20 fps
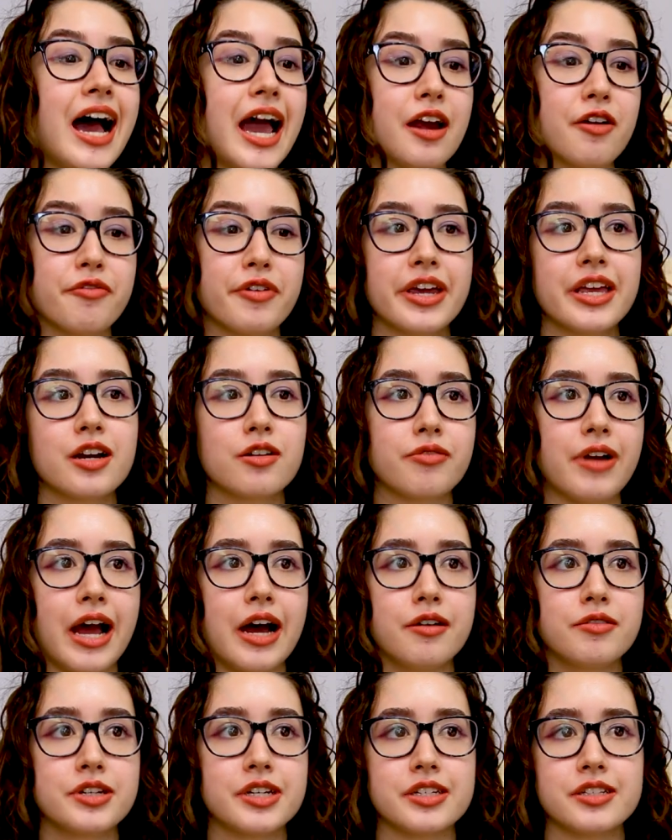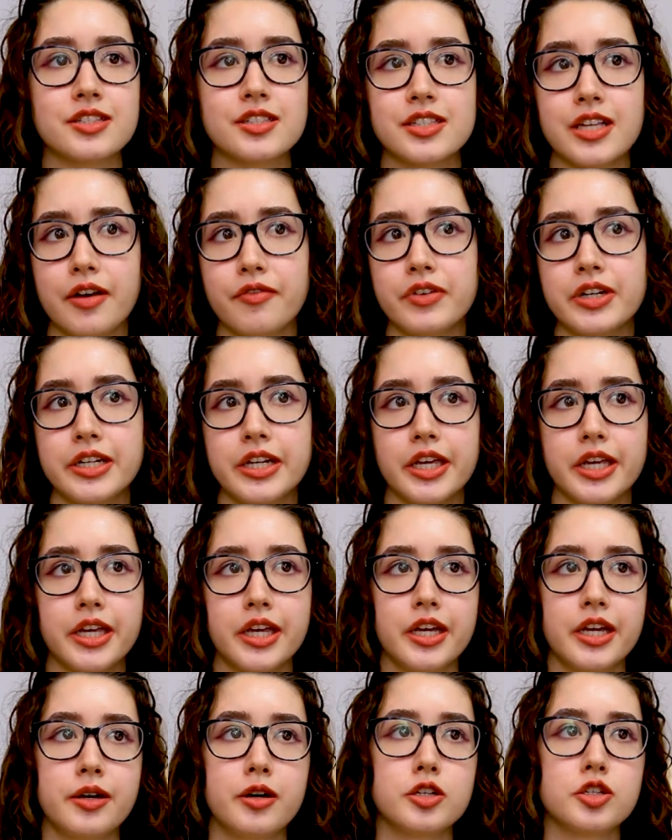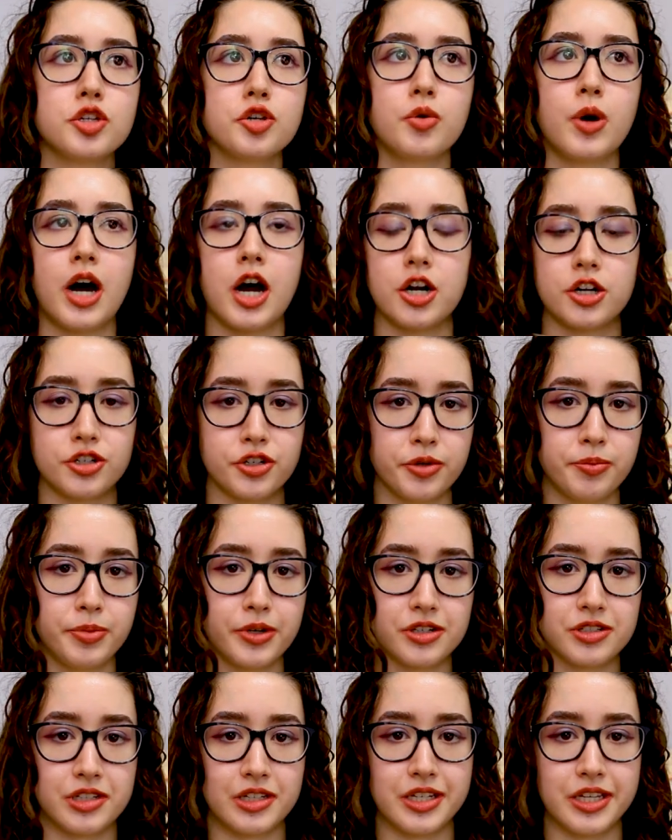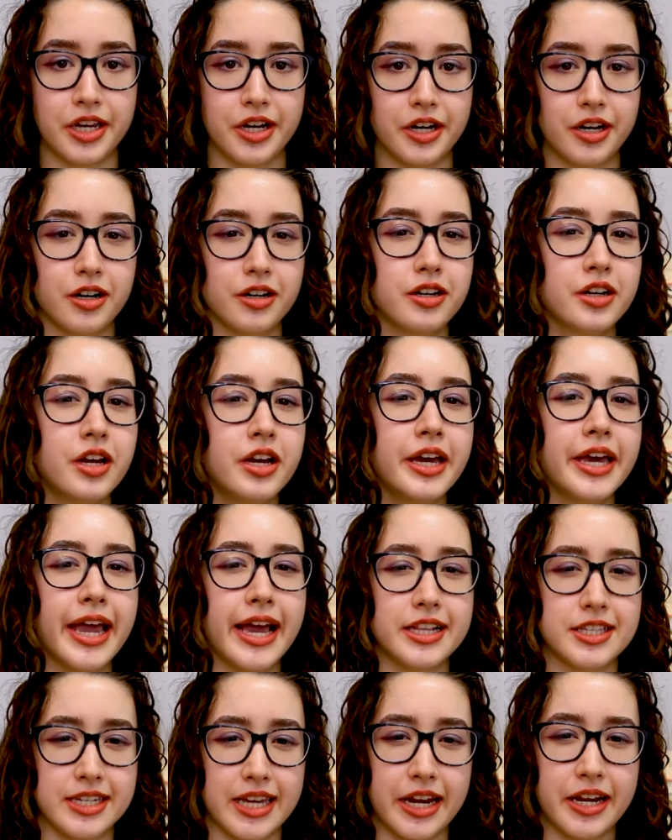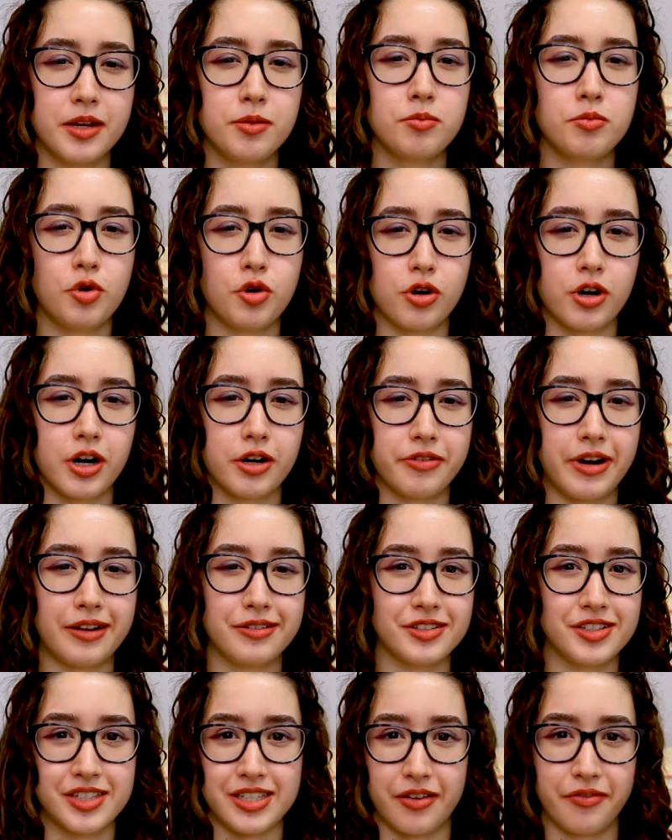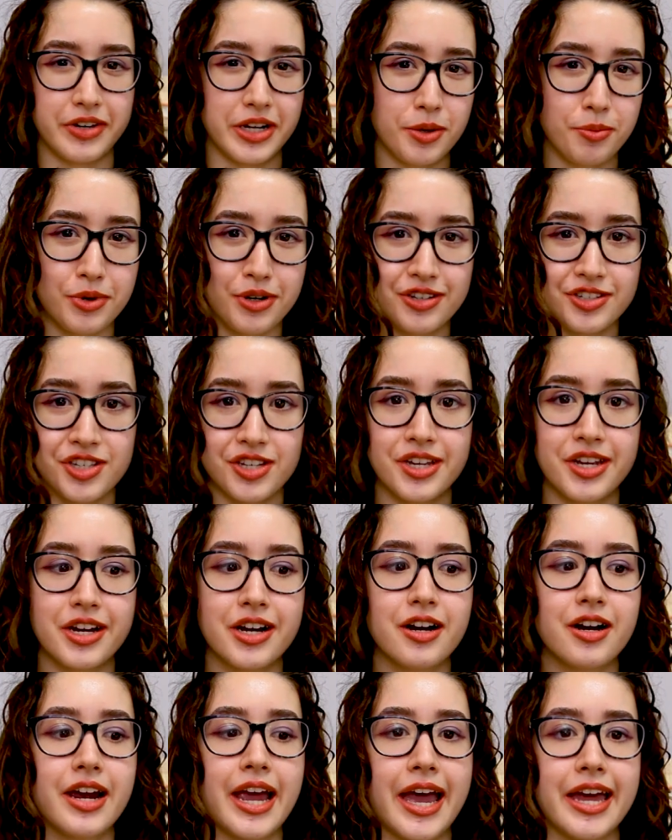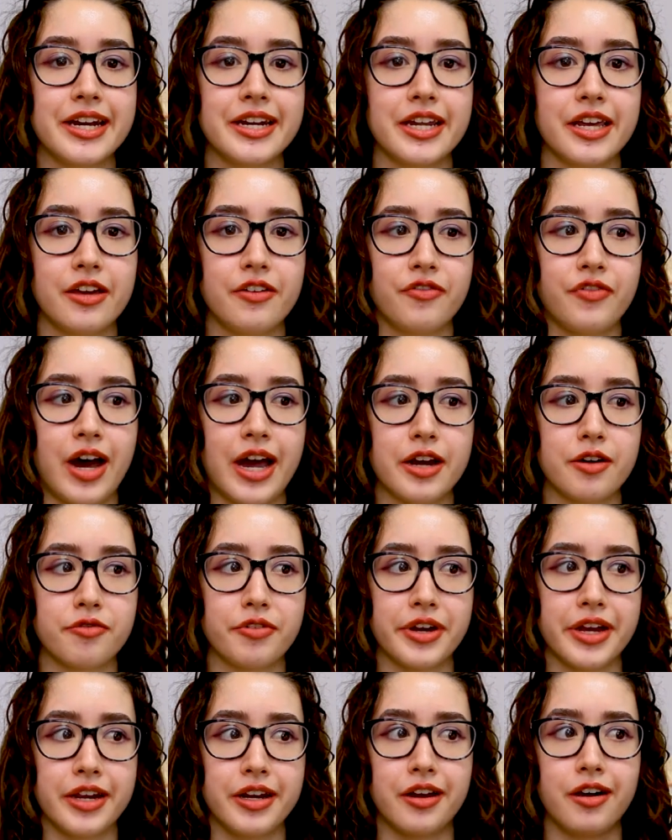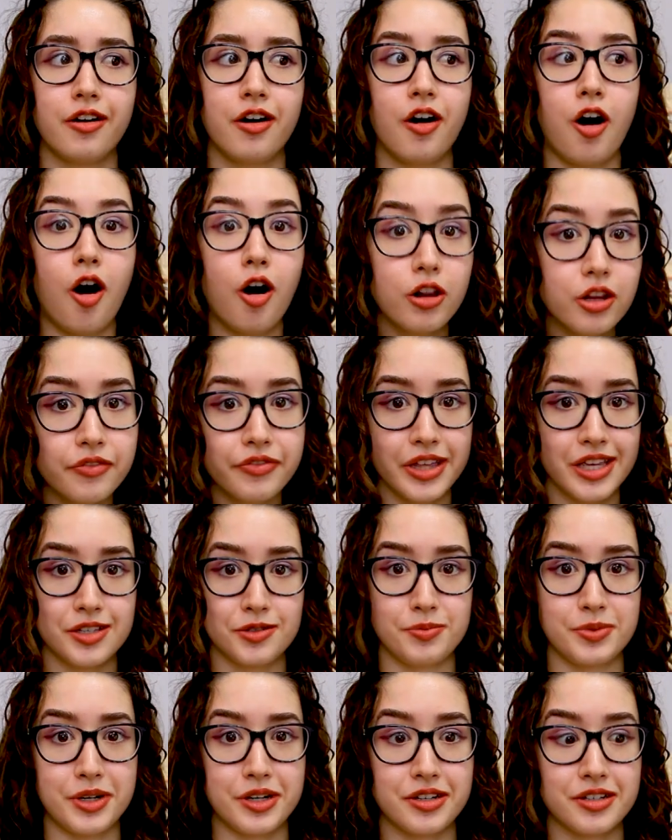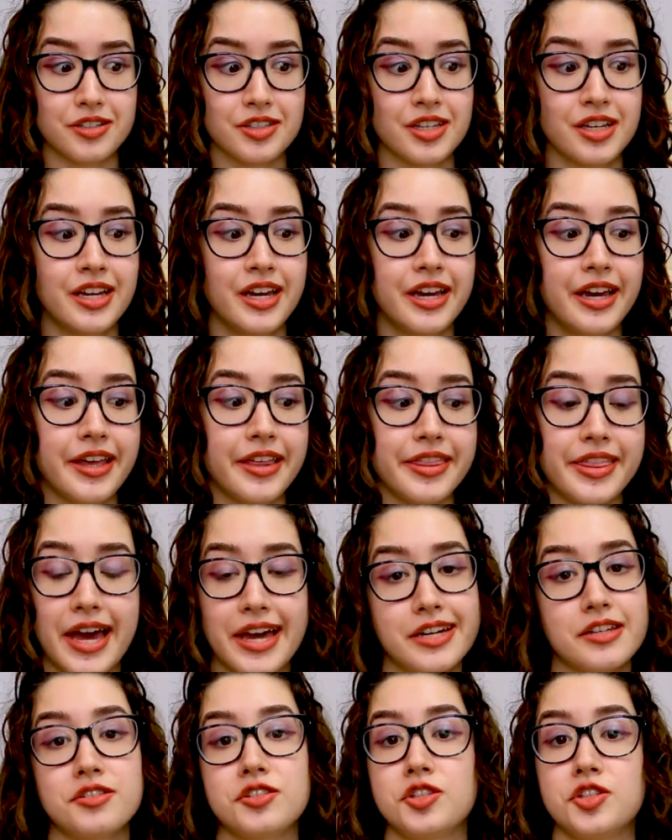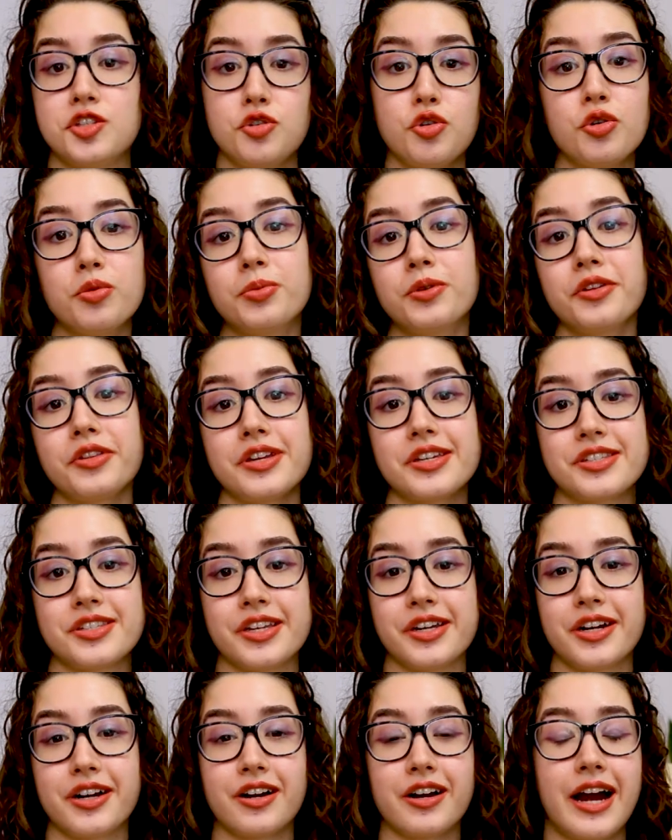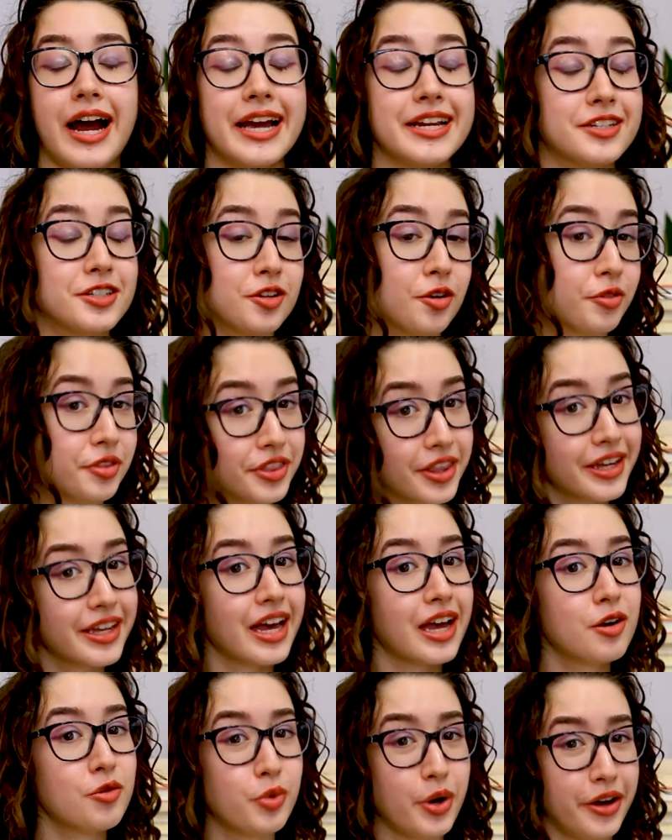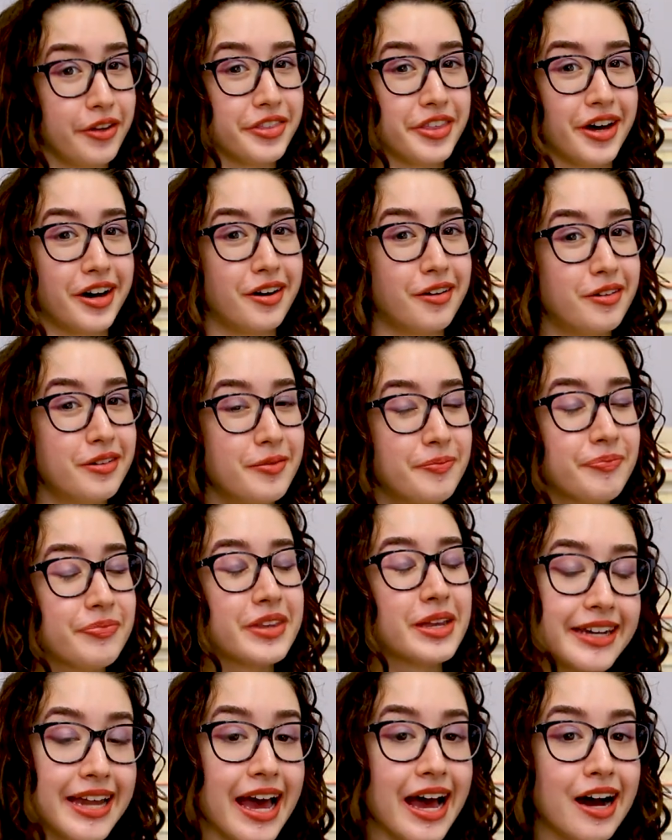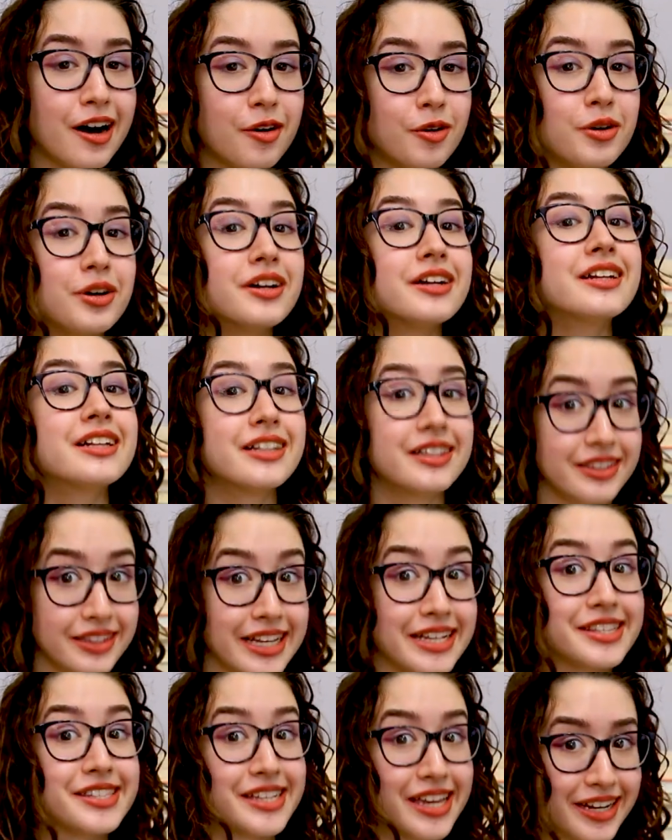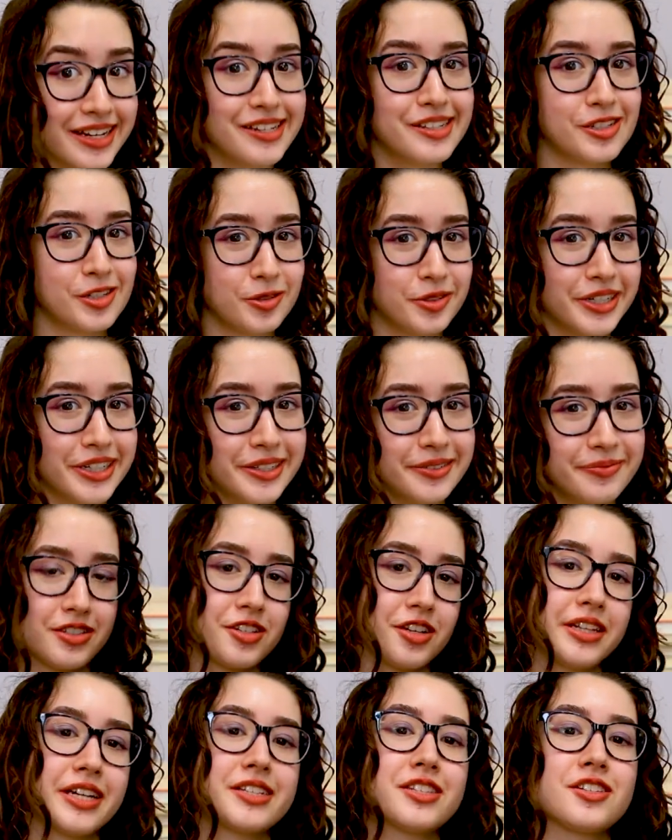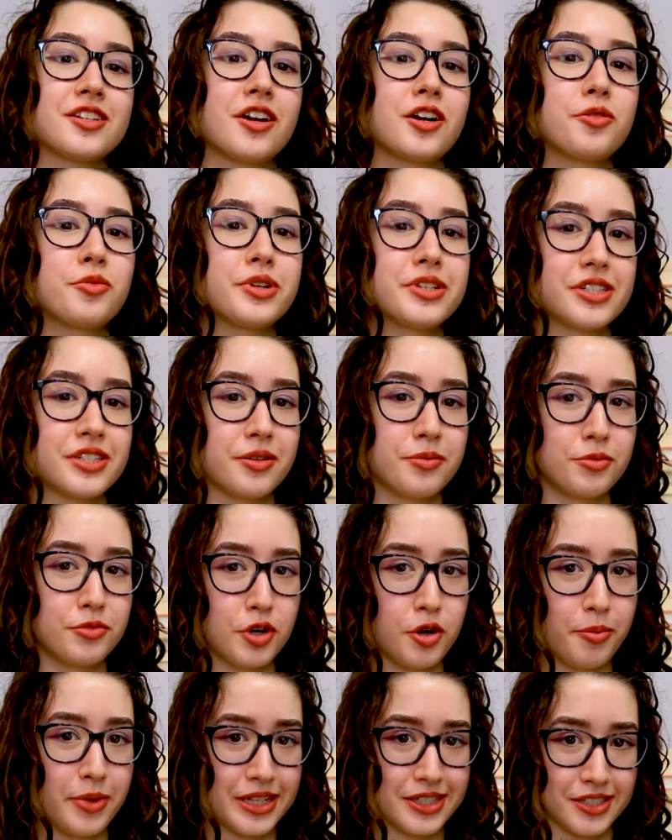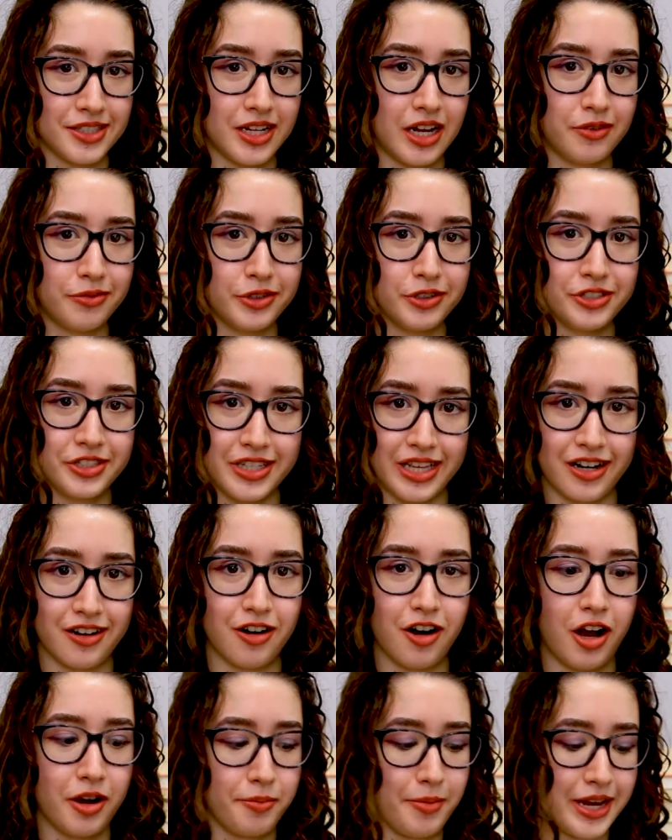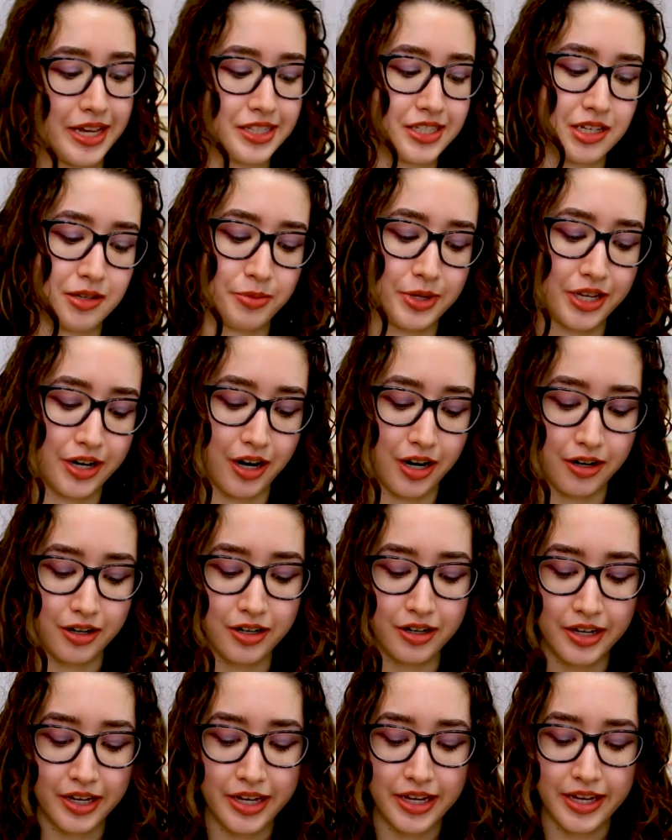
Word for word: I read around seventy to one hundred books a year. It's getting more around seventy books a year, and if I read all of these books, that is doable this year. I don't think I will though. Now, let's get into it. So let's start with some romance novels that are on my T B R.